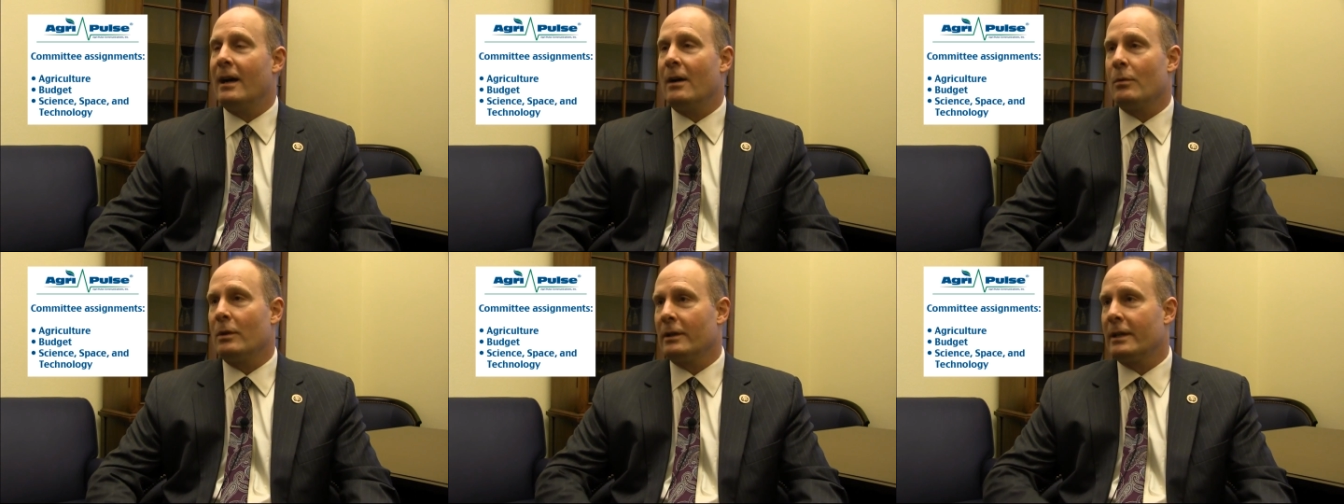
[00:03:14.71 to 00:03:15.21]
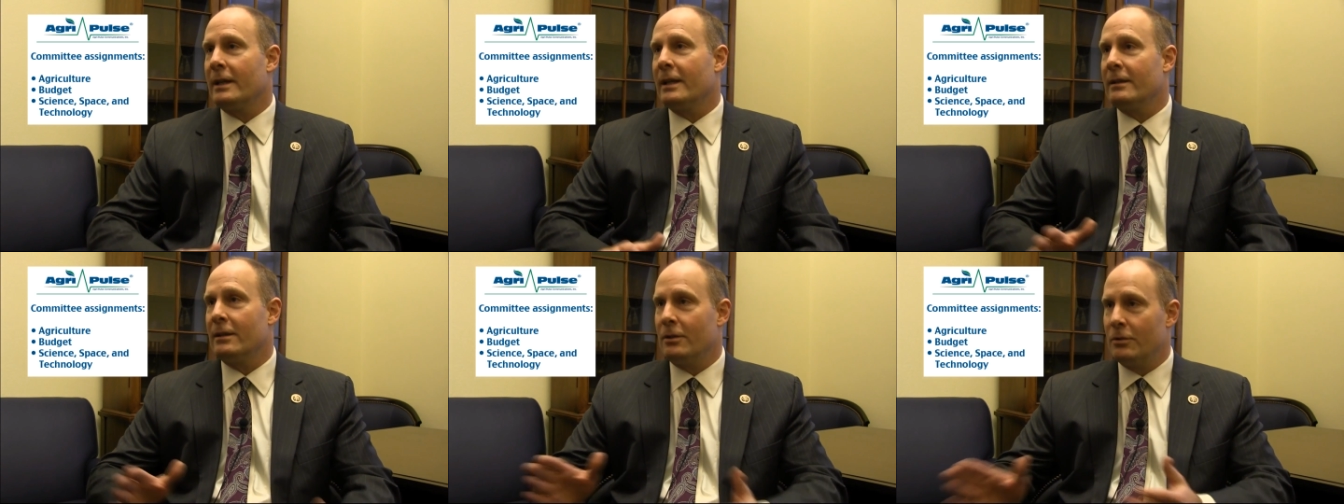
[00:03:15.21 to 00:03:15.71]
Uh, we're
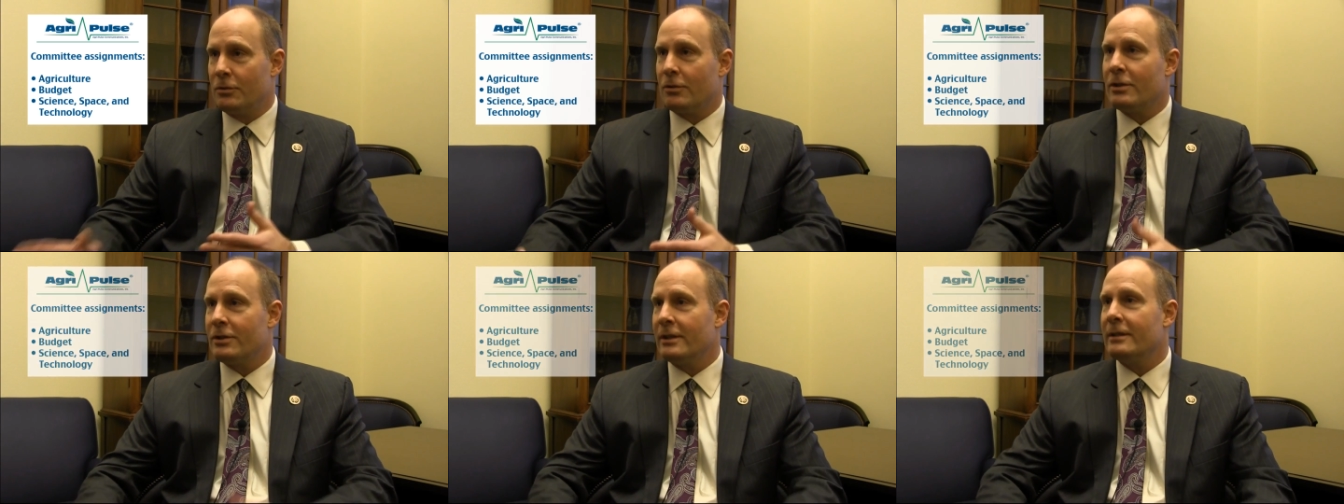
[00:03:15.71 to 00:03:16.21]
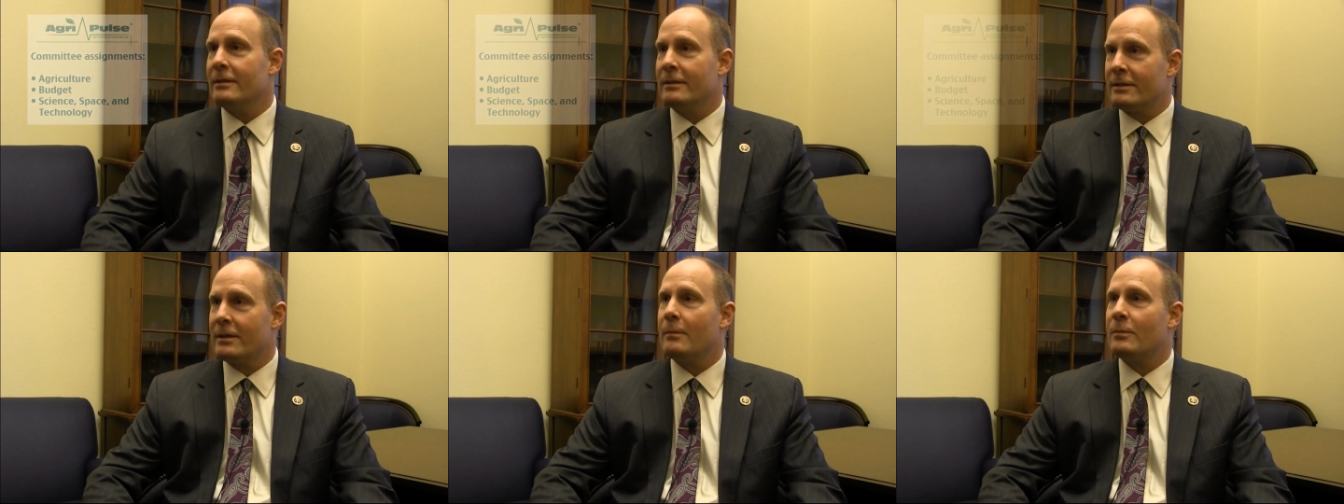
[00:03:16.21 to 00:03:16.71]
looking at the
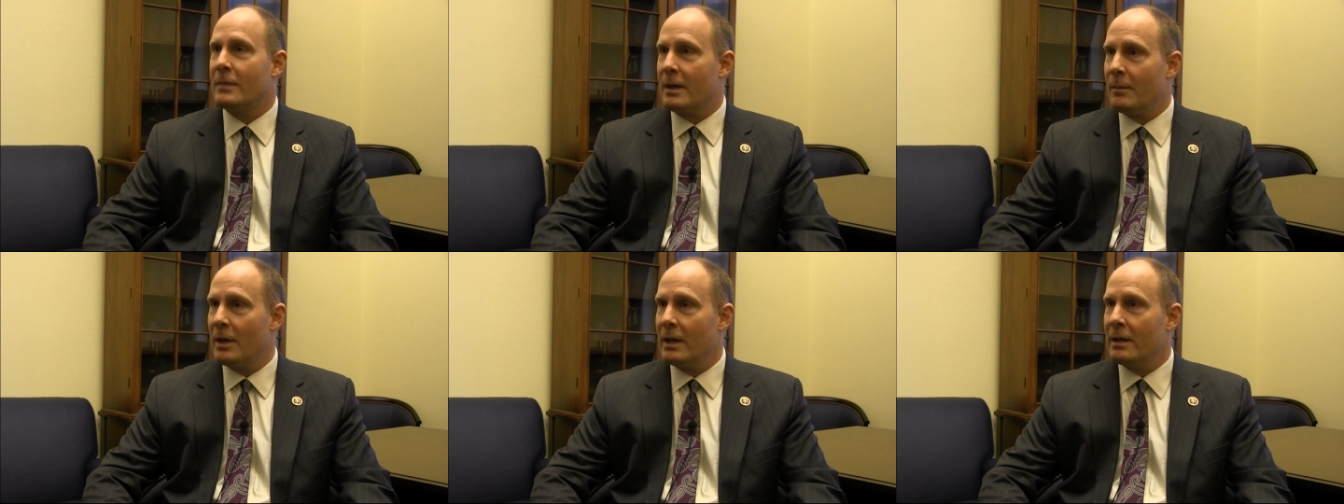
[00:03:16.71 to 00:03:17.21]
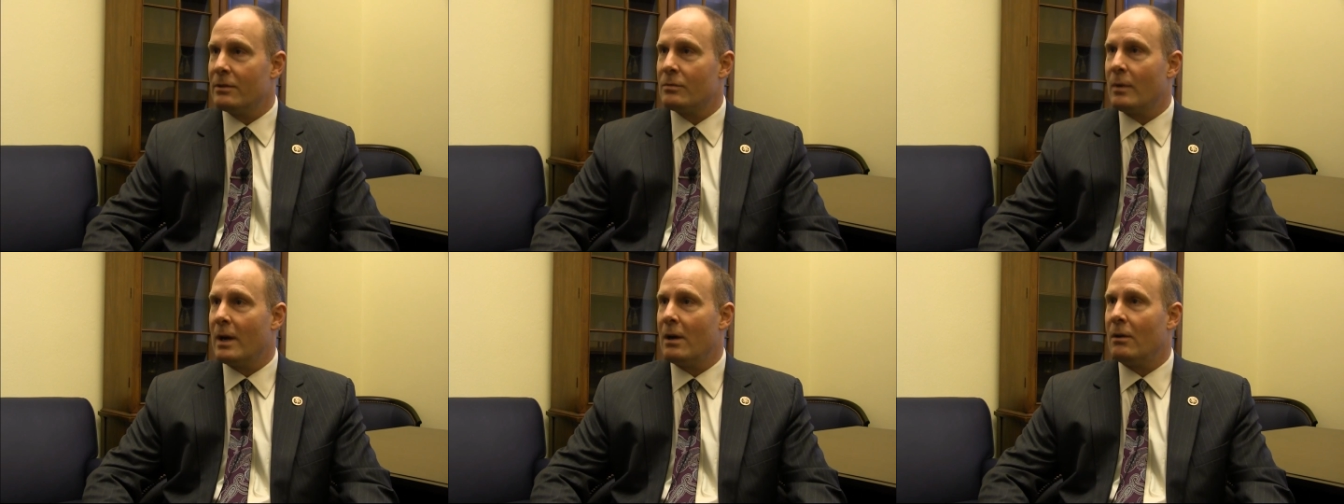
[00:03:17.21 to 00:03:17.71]
Nutrition Subcommittee
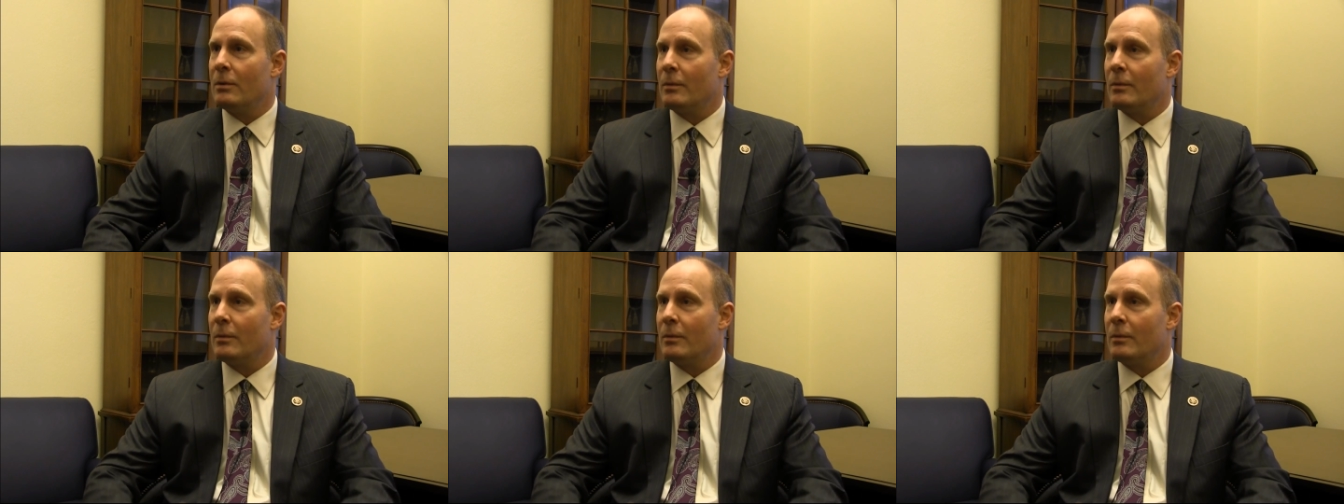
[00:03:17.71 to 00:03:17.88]
as well.